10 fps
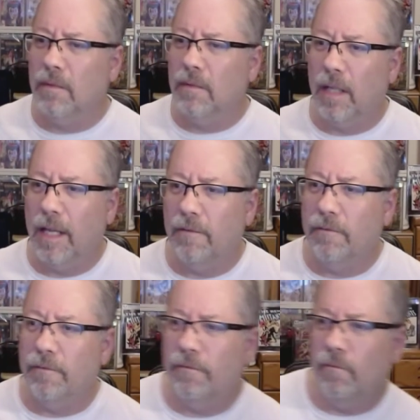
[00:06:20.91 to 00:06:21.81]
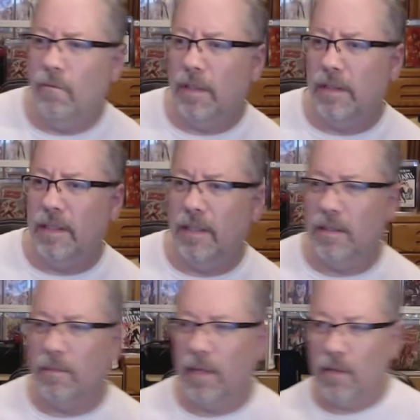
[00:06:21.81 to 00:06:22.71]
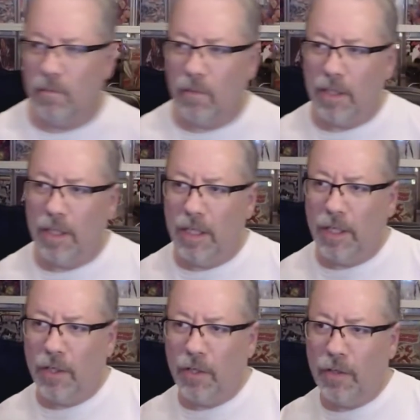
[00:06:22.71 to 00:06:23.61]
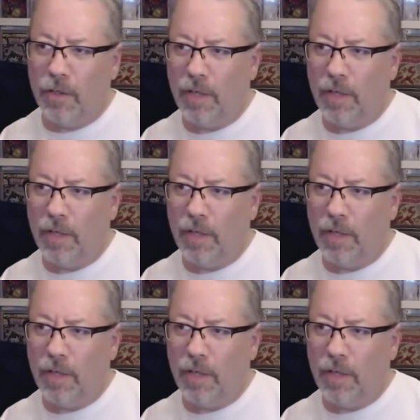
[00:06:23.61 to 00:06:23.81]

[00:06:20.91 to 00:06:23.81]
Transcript: I have, let's see, is it right here